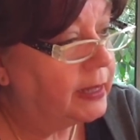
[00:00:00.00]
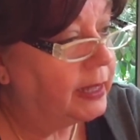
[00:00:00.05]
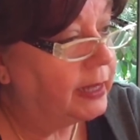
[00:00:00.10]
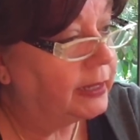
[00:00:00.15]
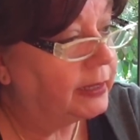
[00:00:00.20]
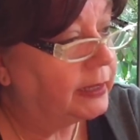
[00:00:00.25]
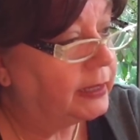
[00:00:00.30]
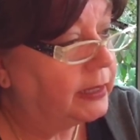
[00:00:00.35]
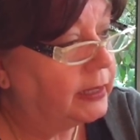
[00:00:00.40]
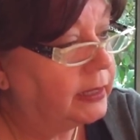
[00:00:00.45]

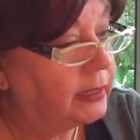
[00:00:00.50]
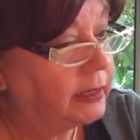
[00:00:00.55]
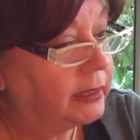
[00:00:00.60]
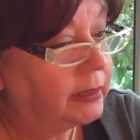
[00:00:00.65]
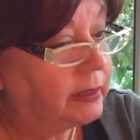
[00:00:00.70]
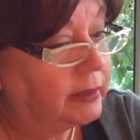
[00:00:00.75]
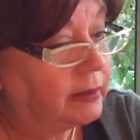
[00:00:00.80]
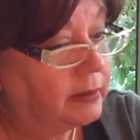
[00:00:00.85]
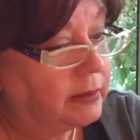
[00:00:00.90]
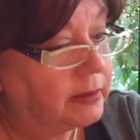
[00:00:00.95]
and
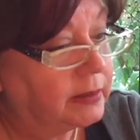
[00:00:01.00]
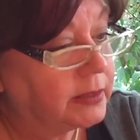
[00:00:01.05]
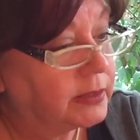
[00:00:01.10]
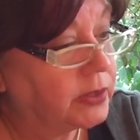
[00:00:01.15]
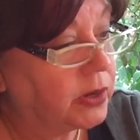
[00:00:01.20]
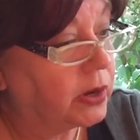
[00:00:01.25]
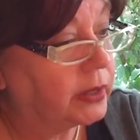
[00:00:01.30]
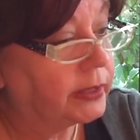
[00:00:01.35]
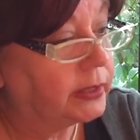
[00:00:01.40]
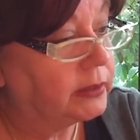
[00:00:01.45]
he
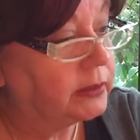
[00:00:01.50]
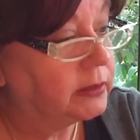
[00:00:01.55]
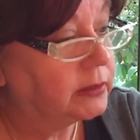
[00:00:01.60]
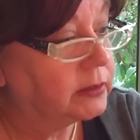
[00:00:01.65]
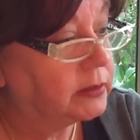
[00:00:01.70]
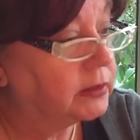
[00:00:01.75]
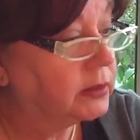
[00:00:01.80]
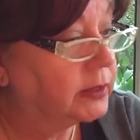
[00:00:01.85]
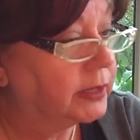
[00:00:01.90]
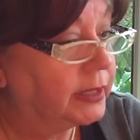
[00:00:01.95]
started
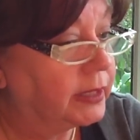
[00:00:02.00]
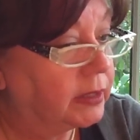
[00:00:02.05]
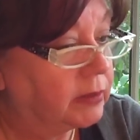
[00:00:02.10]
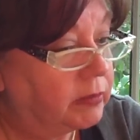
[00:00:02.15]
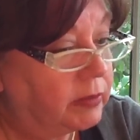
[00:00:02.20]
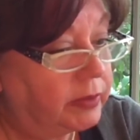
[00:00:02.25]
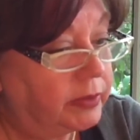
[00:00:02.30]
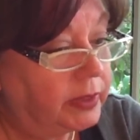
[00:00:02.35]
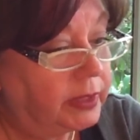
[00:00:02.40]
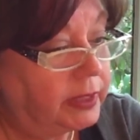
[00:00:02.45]
looking
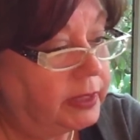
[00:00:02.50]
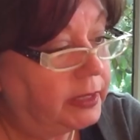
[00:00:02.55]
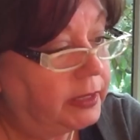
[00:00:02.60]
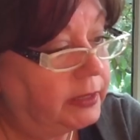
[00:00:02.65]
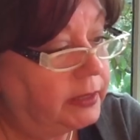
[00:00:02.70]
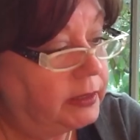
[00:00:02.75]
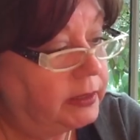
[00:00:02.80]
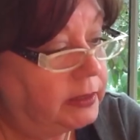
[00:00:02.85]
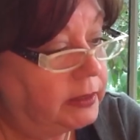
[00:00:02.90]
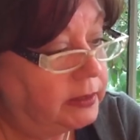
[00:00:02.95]
for the
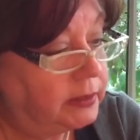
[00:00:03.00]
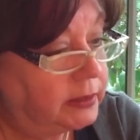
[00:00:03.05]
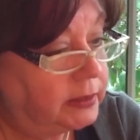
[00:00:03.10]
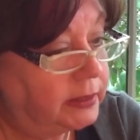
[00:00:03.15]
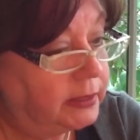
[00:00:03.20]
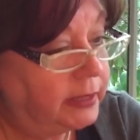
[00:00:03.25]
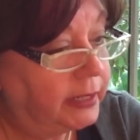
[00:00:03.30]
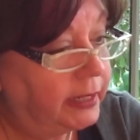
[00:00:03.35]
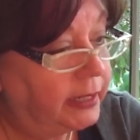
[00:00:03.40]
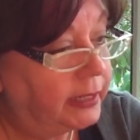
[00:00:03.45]
gun,
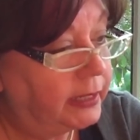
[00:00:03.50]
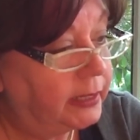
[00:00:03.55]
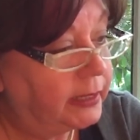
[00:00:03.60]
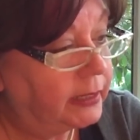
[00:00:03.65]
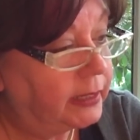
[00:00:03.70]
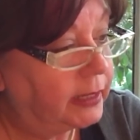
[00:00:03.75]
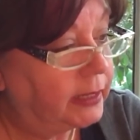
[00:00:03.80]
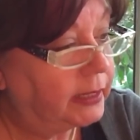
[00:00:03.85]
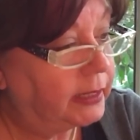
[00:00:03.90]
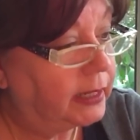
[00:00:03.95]

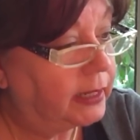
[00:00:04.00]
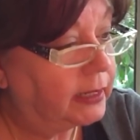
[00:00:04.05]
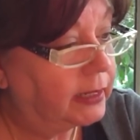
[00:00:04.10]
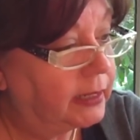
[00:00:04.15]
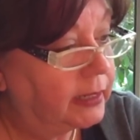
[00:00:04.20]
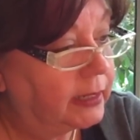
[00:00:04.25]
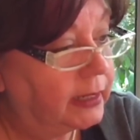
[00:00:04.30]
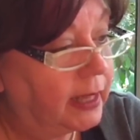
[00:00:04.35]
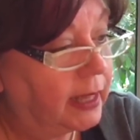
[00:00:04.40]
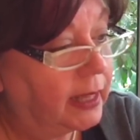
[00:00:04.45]
and
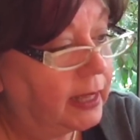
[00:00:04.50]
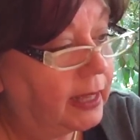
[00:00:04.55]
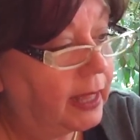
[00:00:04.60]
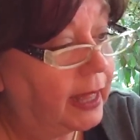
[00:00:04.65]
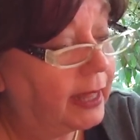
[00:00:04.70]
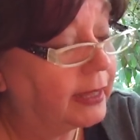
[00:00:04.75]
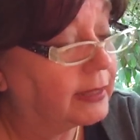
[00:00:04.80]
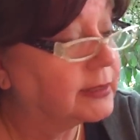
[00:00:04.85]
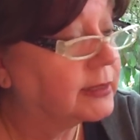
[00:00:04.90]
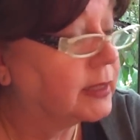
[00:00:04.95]
I
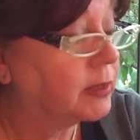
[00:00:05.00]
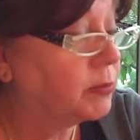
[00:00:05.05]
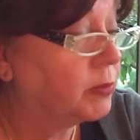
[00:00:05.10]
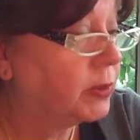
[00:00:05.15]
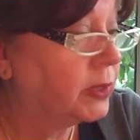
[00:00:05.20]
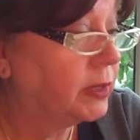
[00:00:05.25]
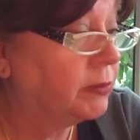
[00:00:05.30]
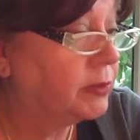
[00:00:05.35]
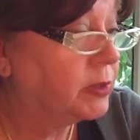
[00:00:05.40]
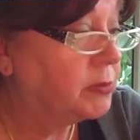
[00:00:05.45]
asked him
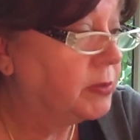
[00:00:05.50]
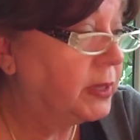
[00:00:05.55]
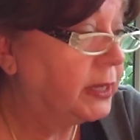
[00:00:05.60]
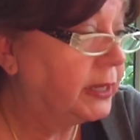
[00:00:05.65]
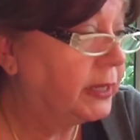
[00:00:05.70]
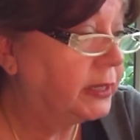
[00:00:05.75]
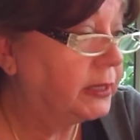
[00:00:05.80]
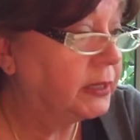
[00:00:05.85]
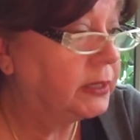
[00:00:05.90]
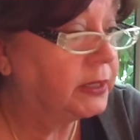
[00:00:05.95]
what he was
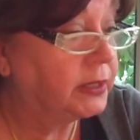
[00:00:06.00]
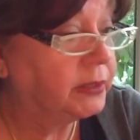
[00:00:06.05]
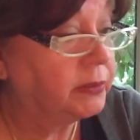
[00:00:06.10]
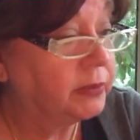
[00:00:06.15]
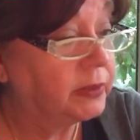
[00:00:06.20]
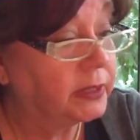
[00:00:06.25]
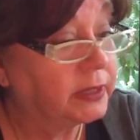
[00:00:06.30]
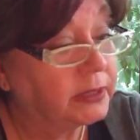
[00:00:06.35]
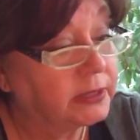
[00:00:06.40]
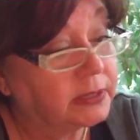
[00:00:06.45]
planning to do,
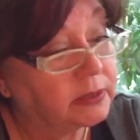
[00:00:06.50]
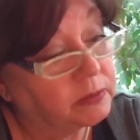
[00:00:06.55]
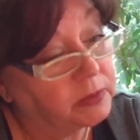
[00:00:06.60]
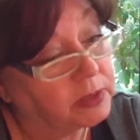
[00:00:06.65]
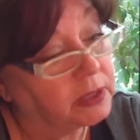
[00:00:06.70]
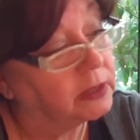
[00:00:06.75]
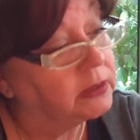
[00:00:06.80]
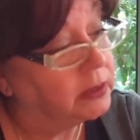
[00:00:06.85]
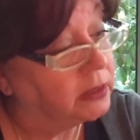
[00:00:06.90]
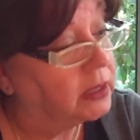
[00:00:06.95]
and he said,
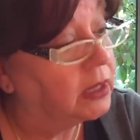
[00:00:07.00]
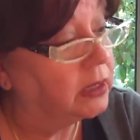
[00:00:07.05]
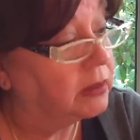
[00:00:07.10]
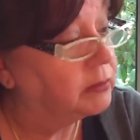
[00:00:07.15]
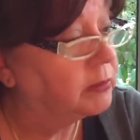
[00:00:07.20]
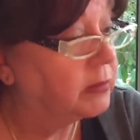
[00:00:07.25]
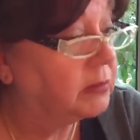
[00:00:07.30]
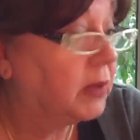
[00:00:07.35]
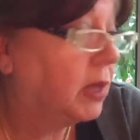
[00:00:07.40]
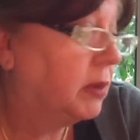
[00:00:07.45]
well, I'm